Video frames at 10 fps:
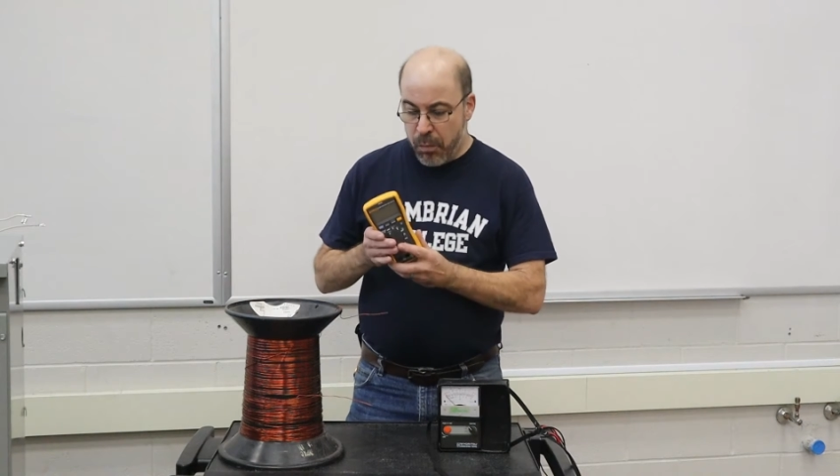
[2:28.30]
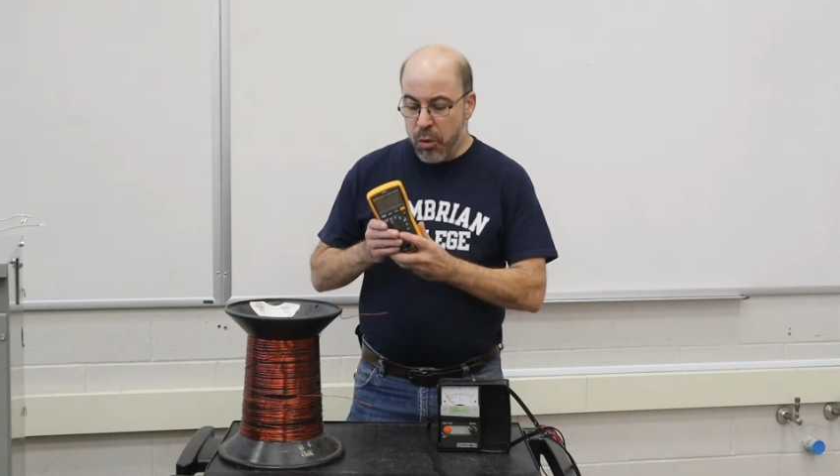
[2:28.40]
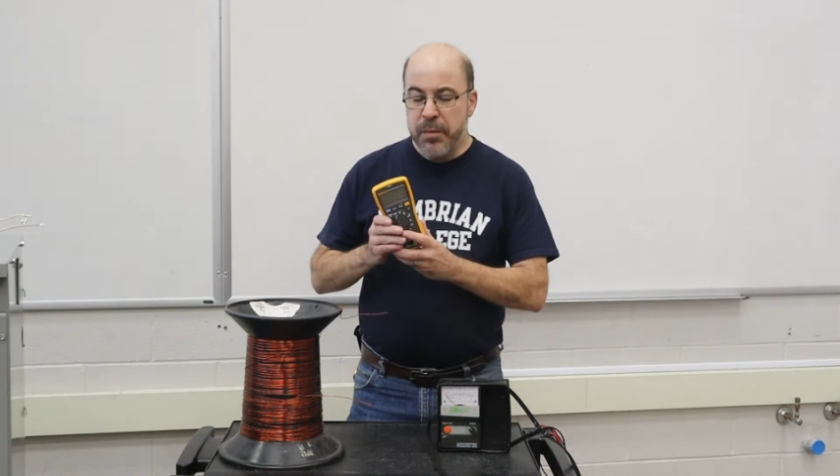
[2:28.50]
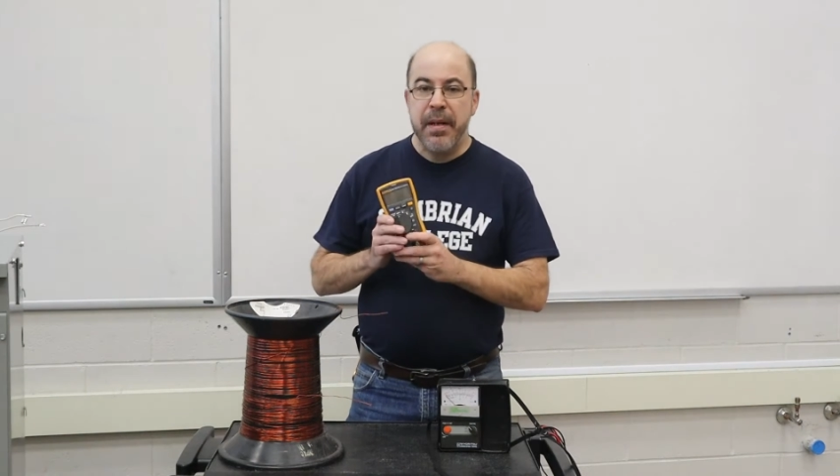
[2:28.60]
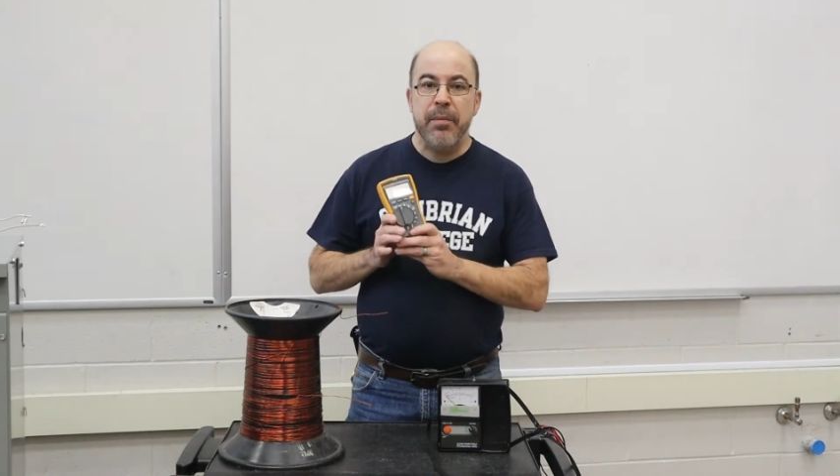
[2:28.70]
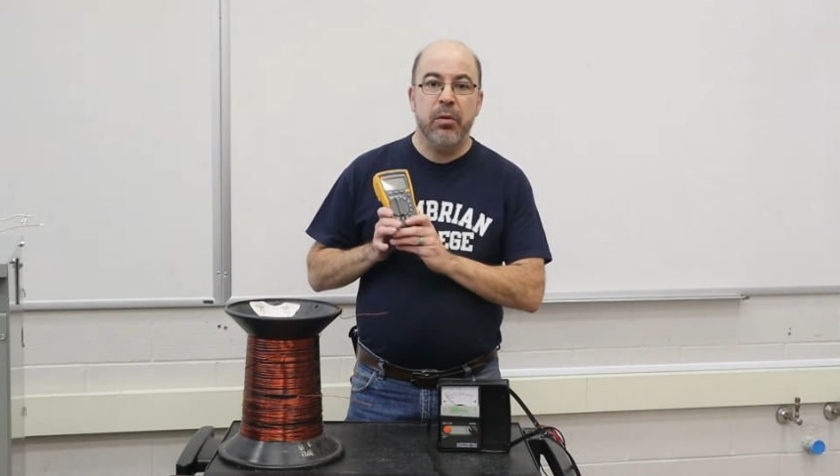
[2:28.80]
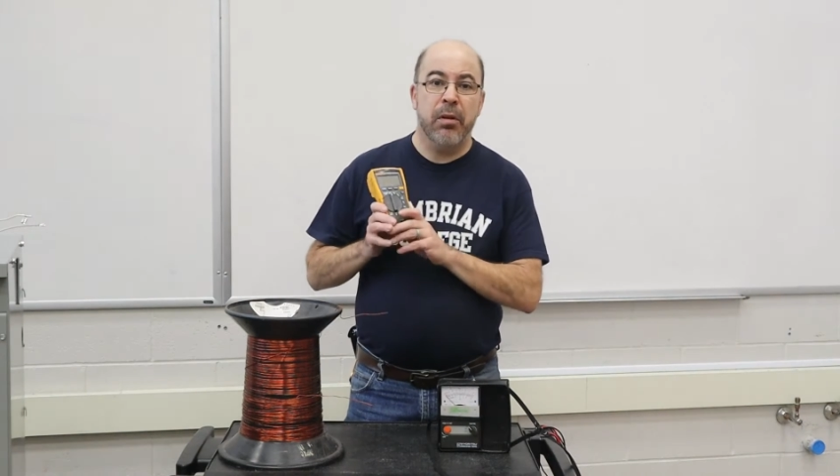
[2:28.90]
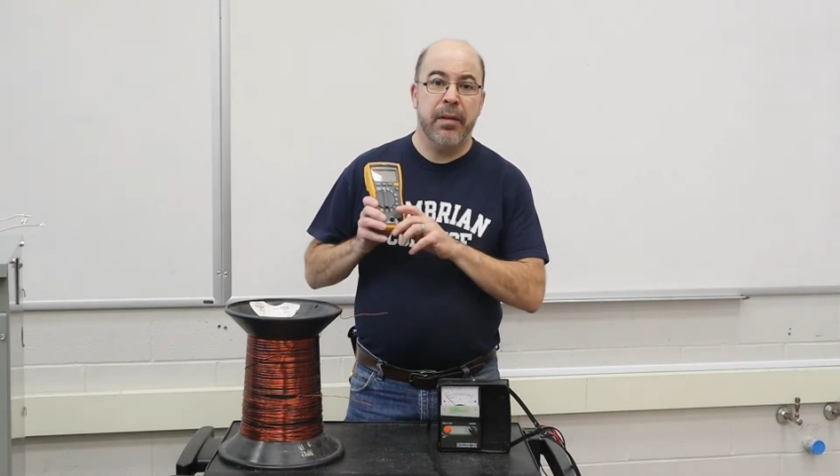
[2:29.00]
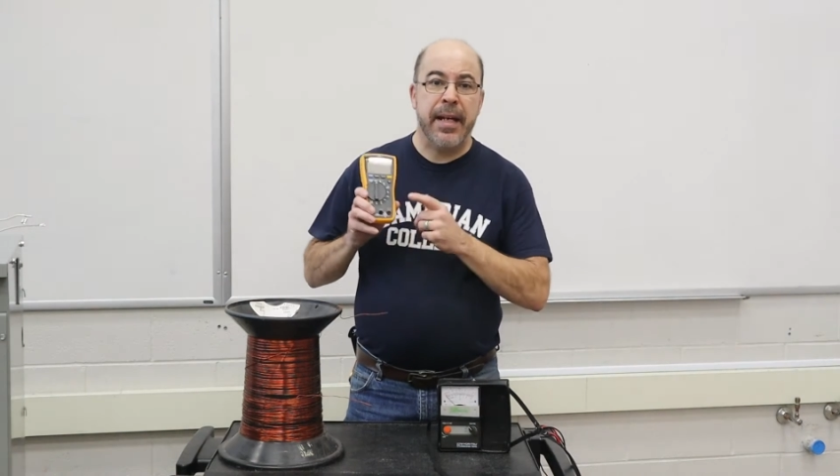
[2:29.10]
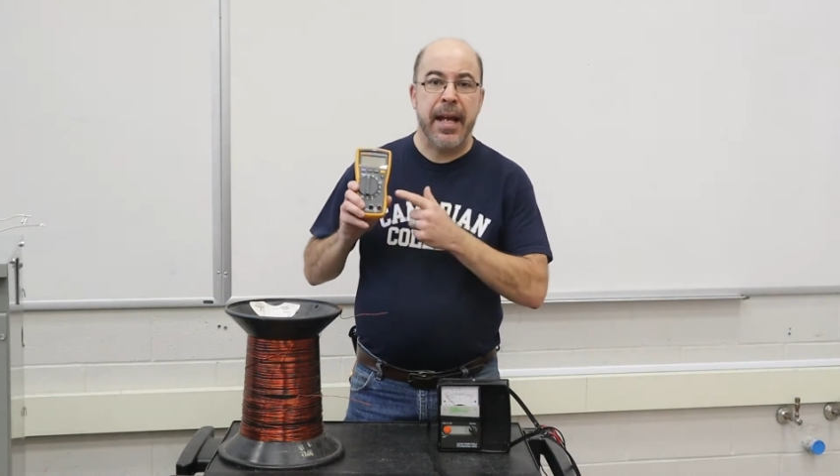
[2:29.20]
most people
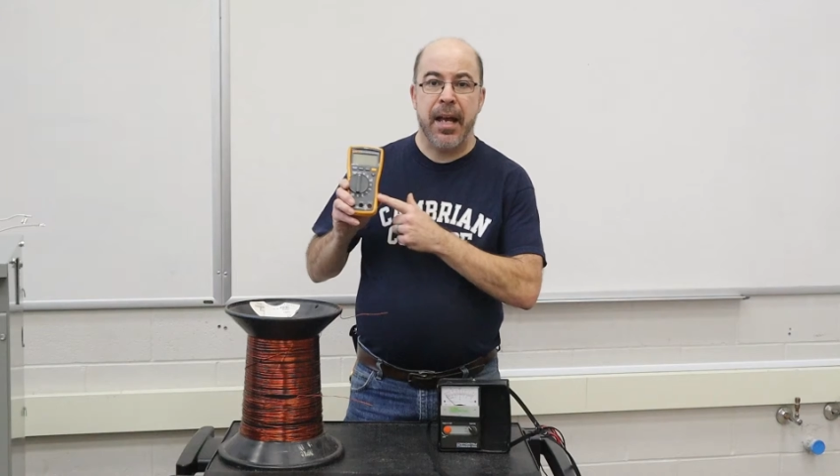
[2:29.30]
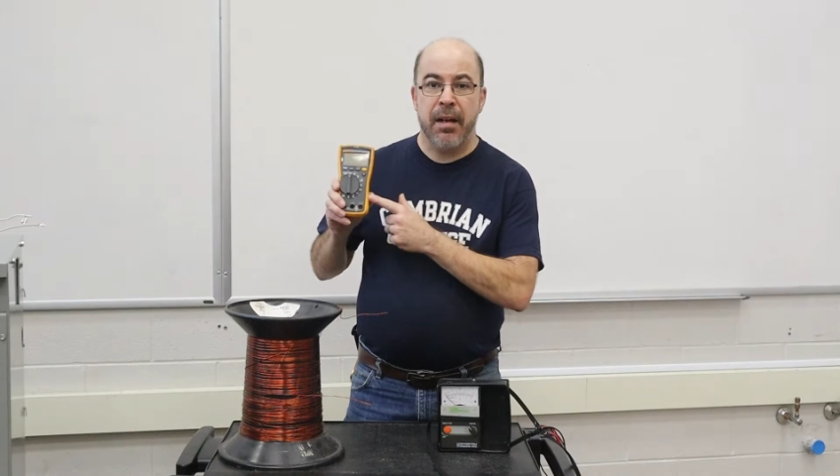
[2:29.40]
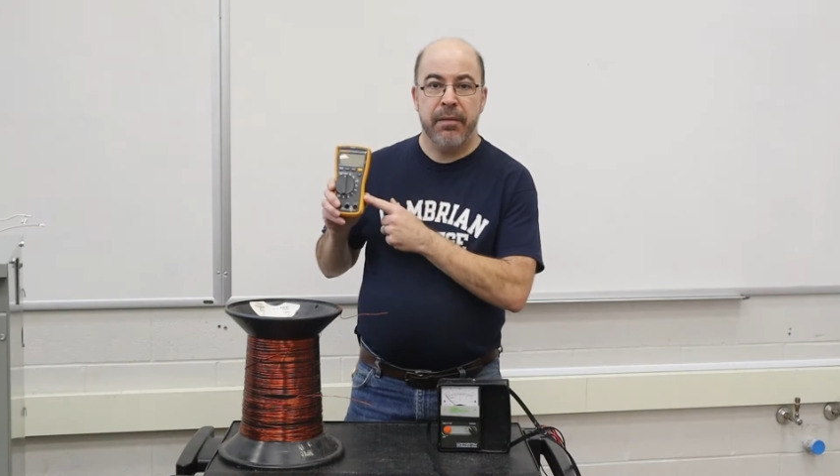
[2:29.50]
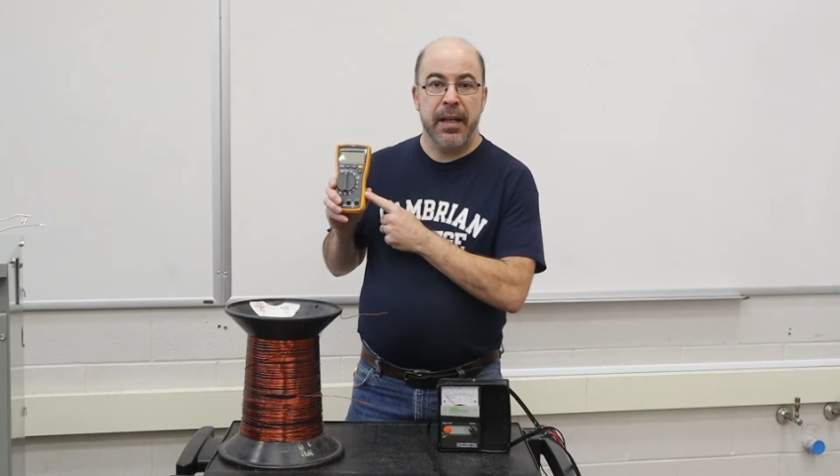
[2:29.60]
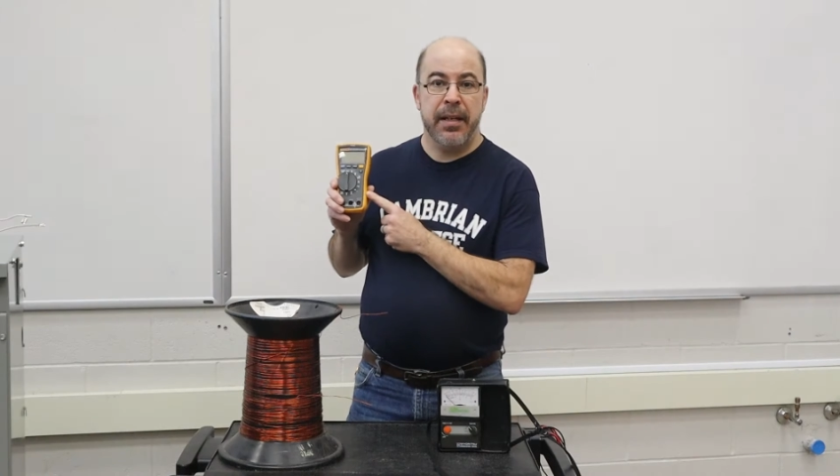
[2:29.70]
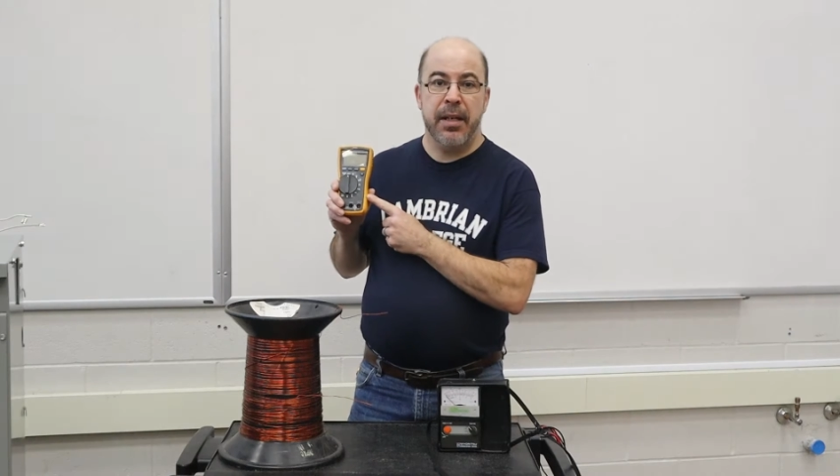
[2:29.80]
already have a